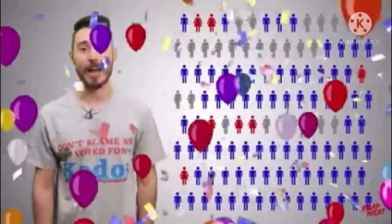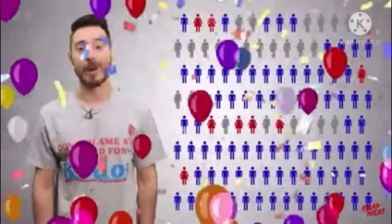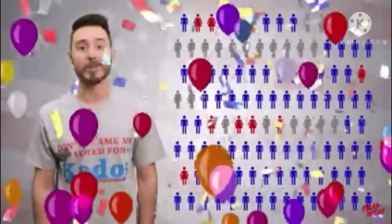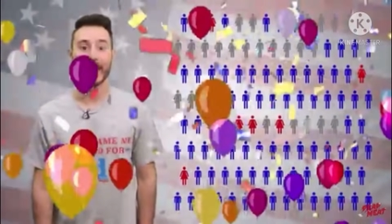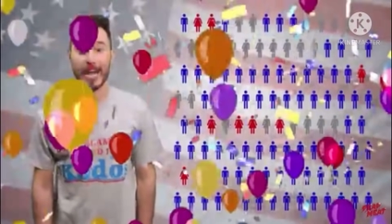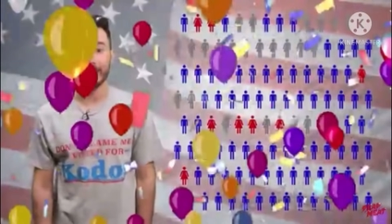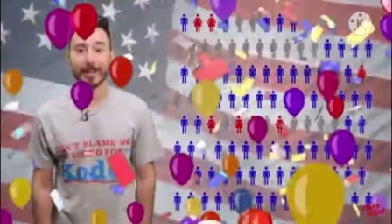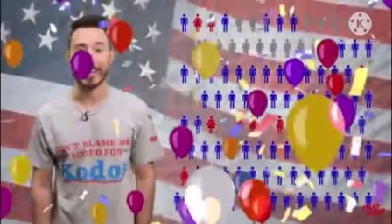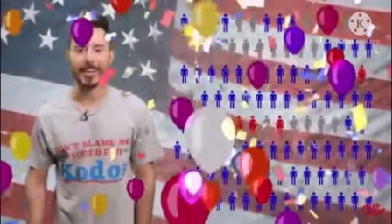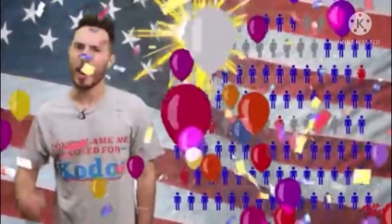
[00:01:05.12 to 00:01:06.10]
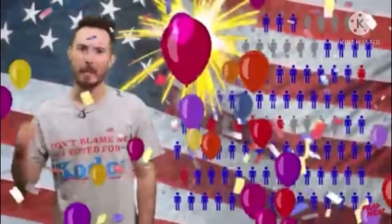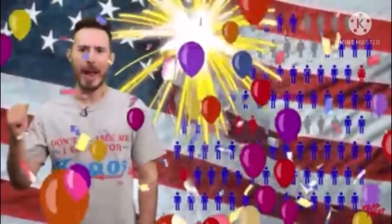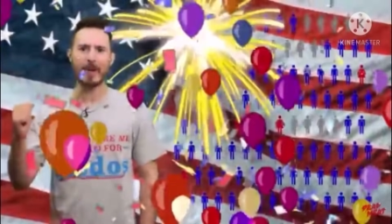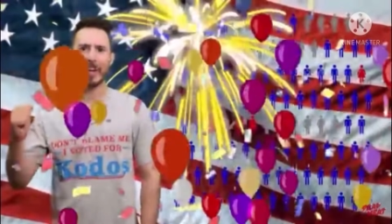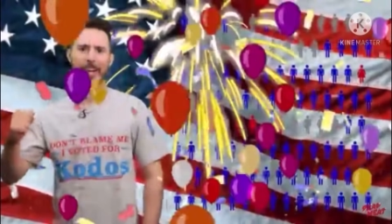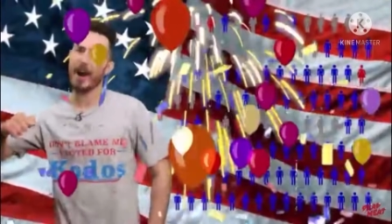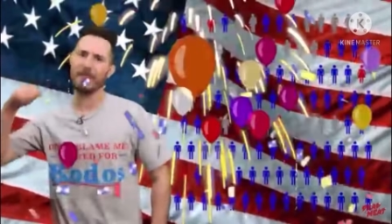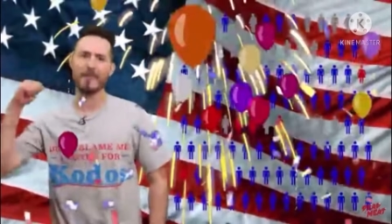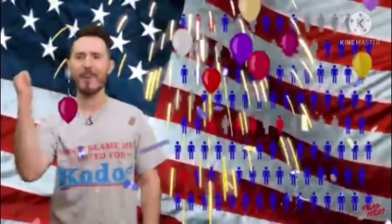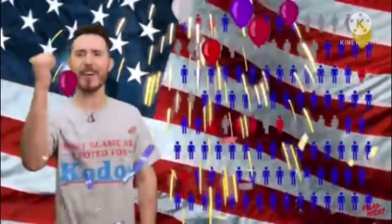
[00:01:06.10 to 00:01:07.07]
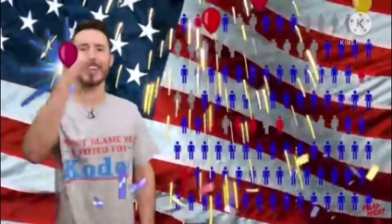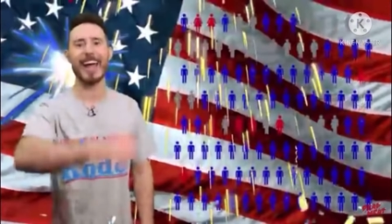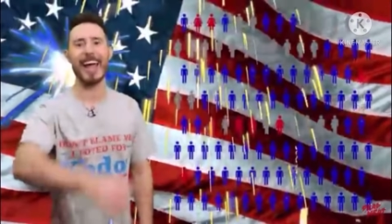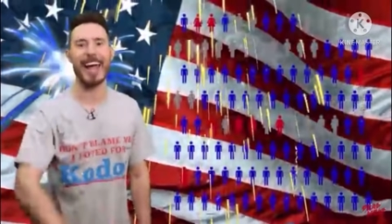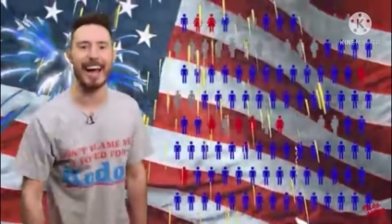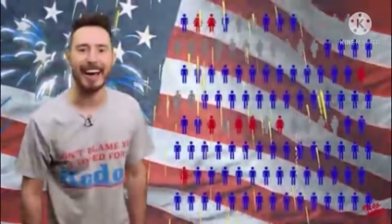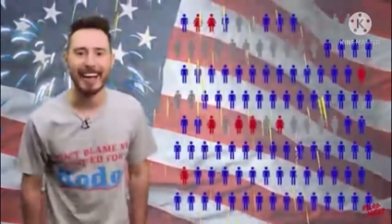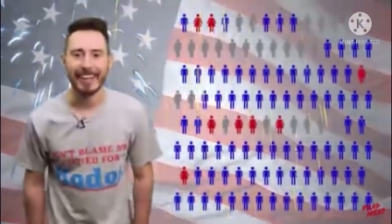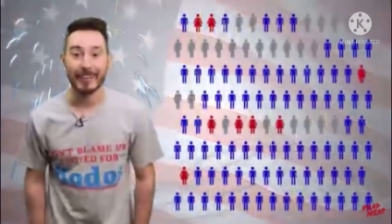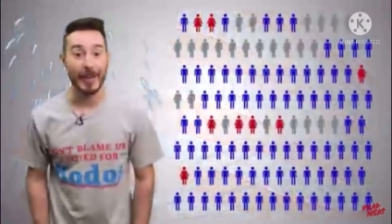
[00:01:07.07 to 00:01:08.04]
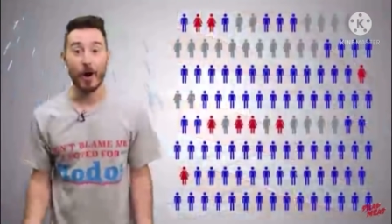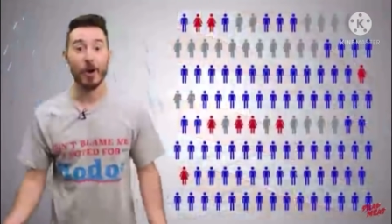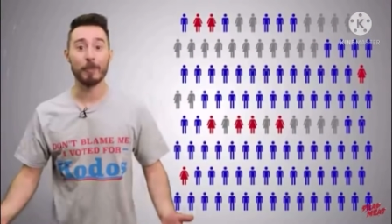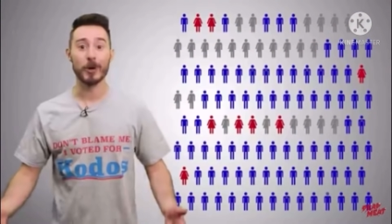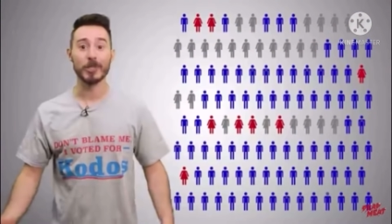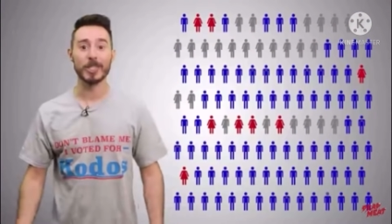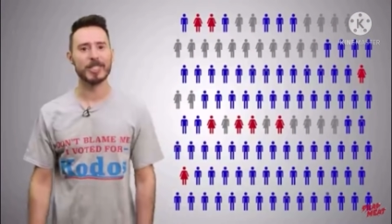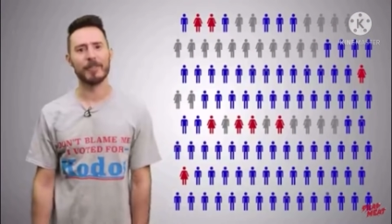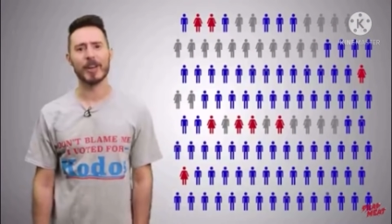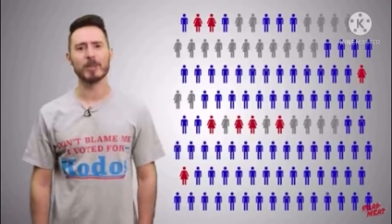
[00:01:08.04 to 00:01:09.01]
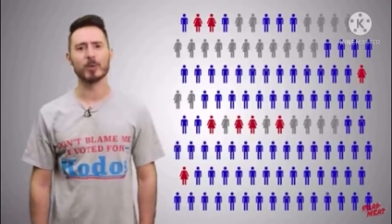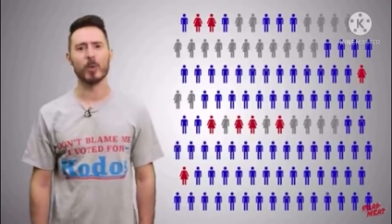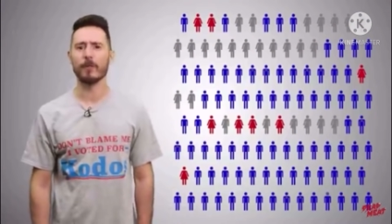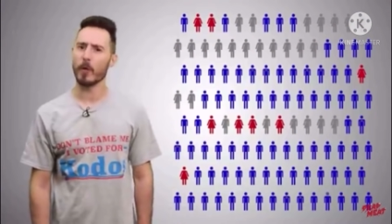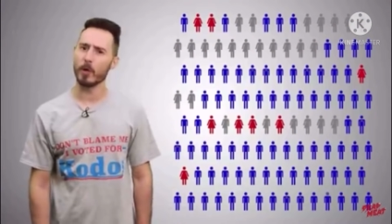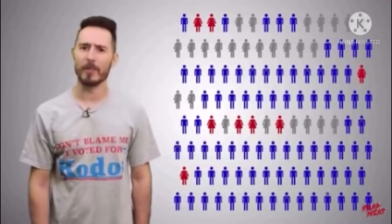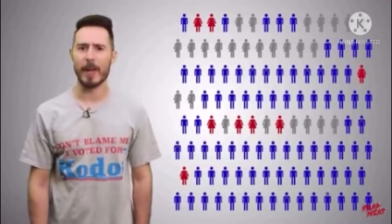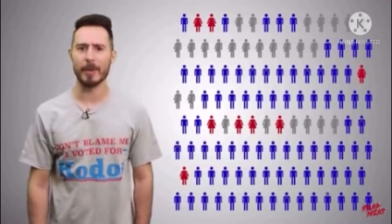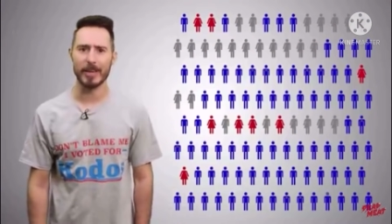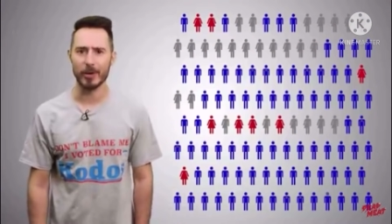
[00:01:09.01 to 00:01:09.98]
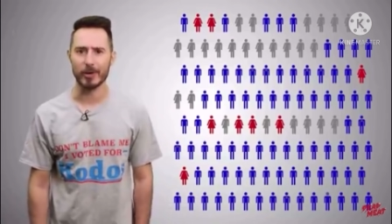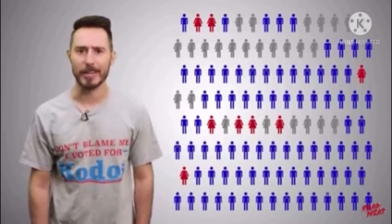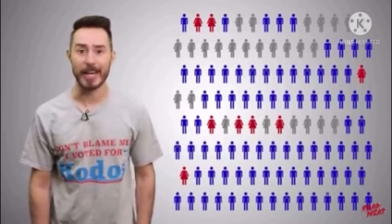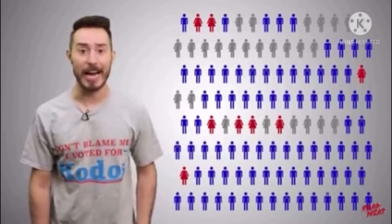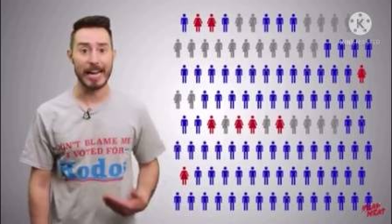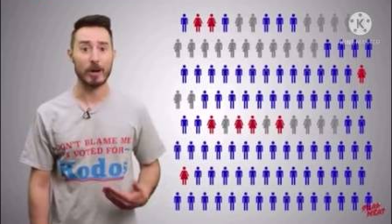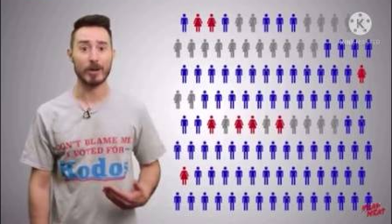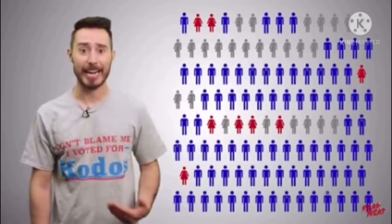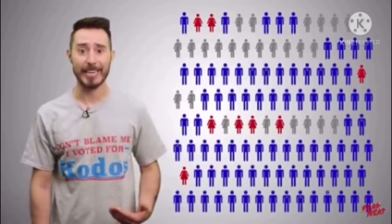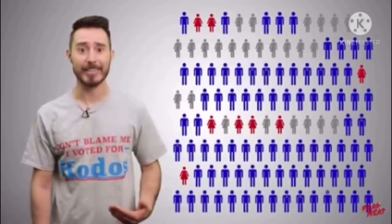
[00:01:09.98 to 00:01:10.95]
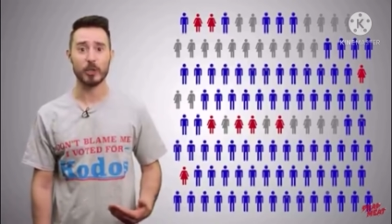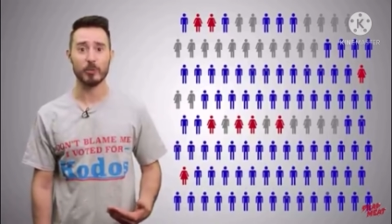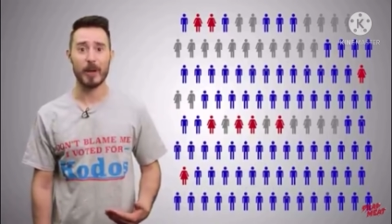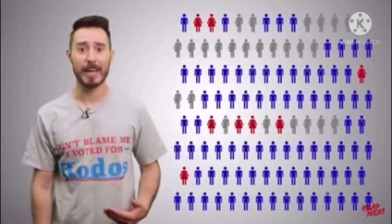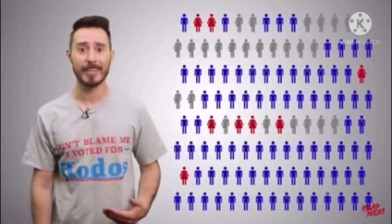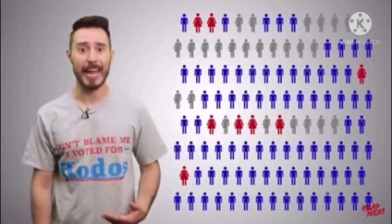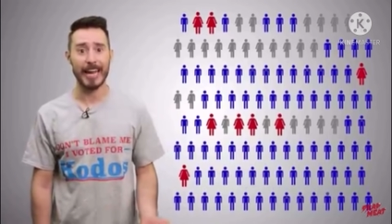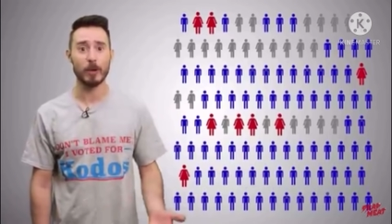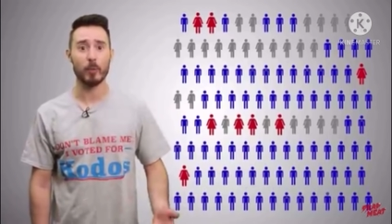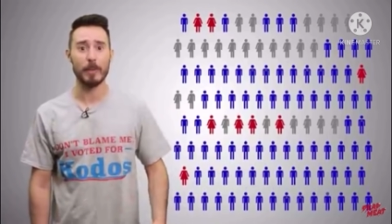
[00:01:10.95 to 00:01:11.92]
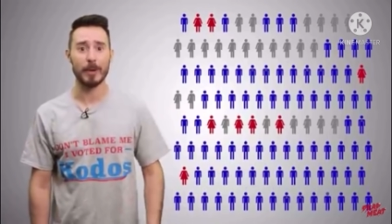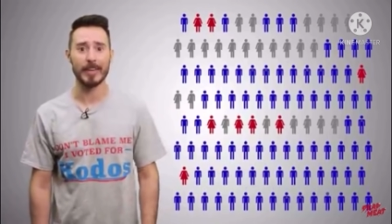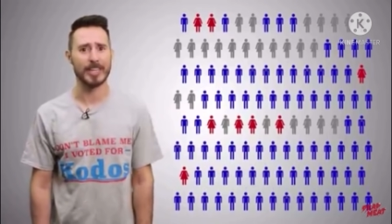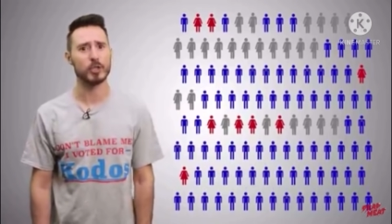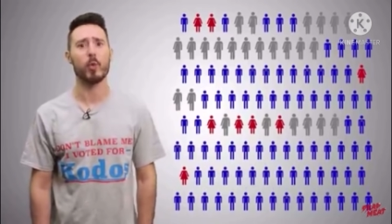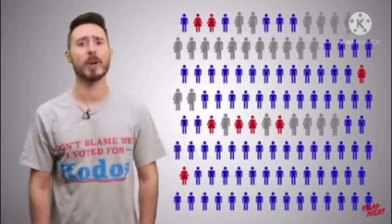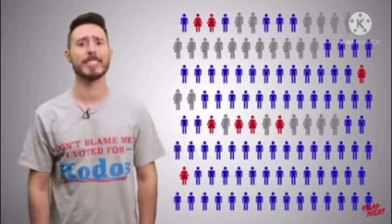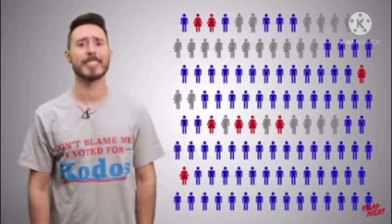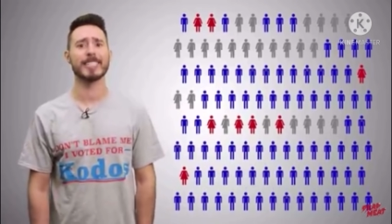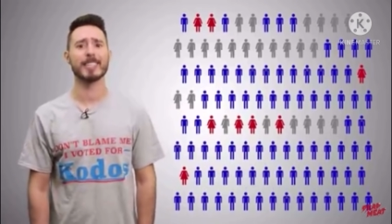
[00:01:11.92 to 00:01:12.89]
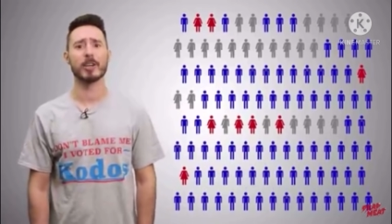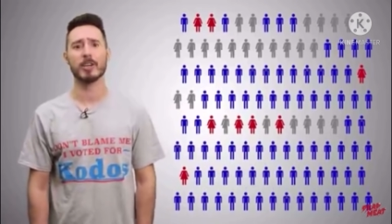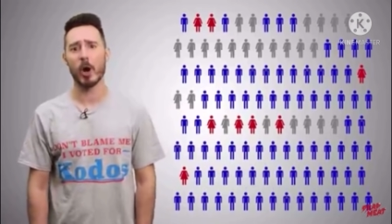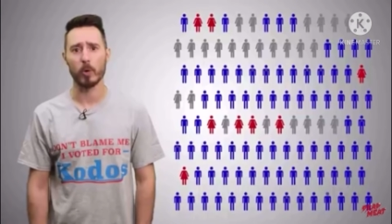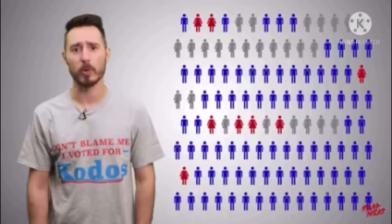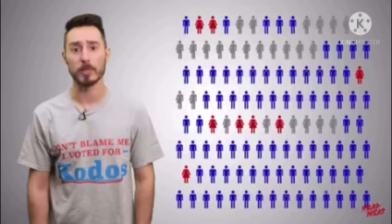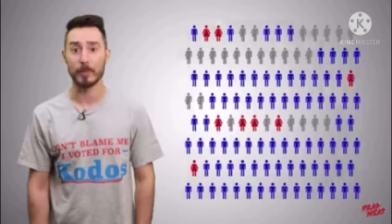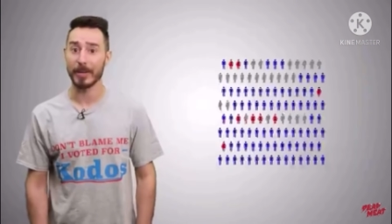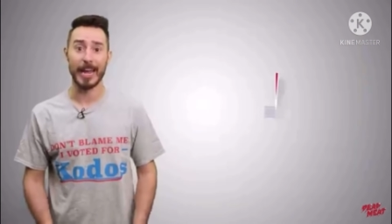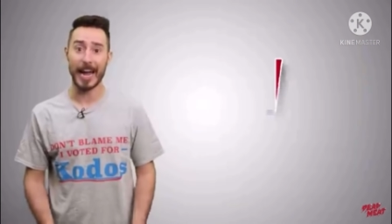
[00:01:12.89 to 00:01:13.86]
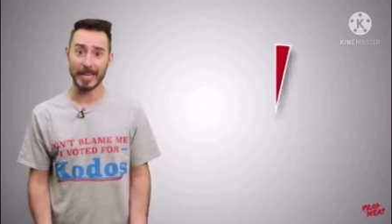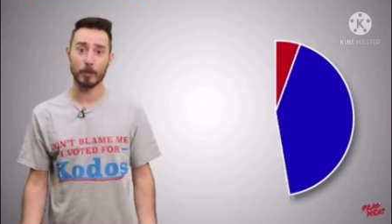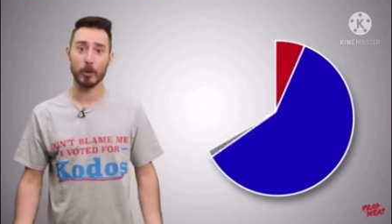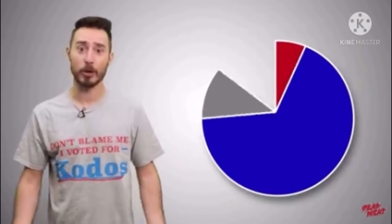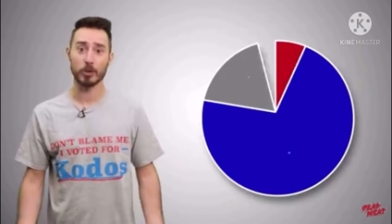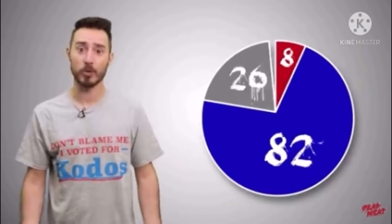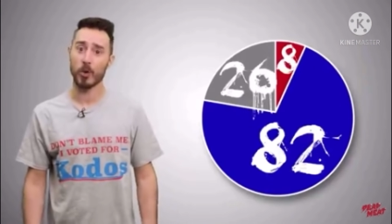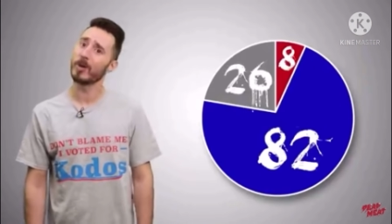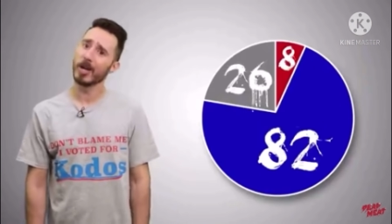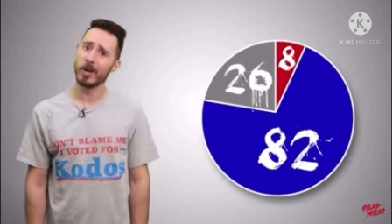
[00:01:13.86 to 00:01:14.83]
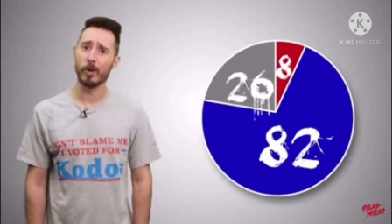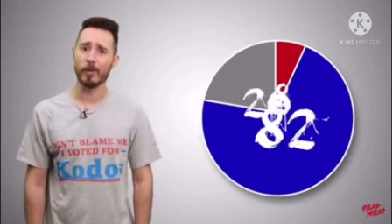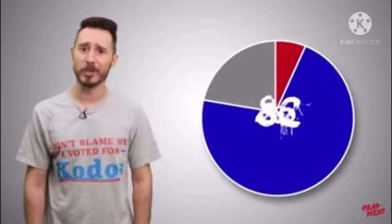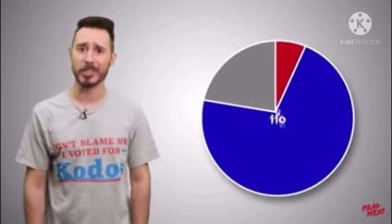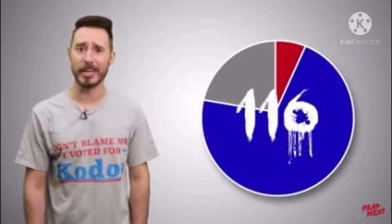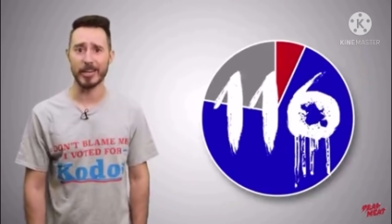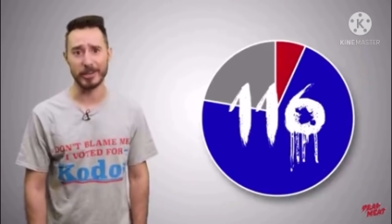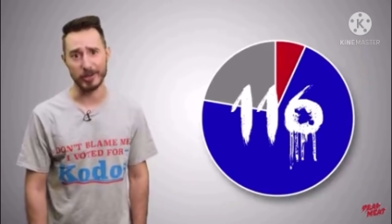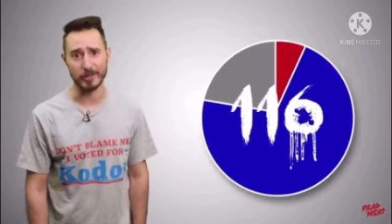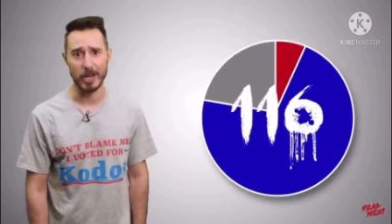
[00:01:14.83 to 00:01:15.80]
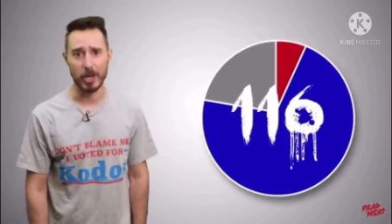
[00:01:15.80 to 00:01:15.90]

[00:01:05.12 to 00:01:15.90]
count champion. America! Fuck yeah! Like all purges, the victims were full of ambiguity. I counted 82 men, 8 women, and 26 unknowns, meaning, as per usual, a whole bunch of dead dudes.